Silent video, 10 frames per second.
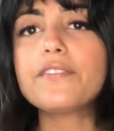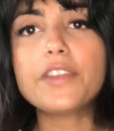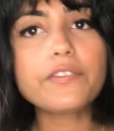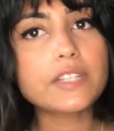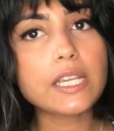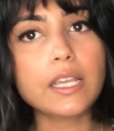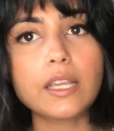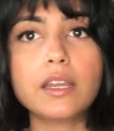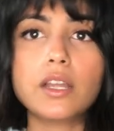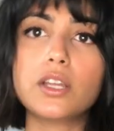
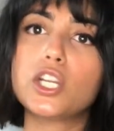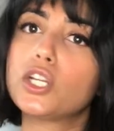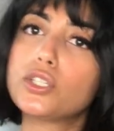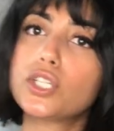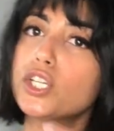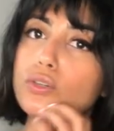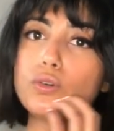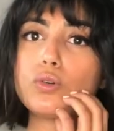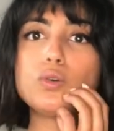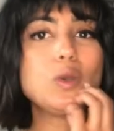15
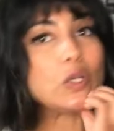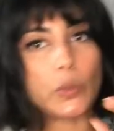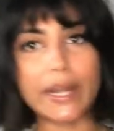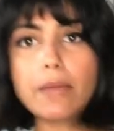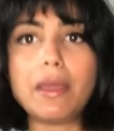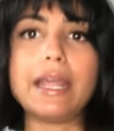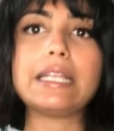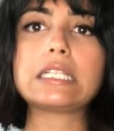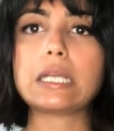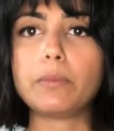to 20
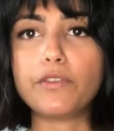minutes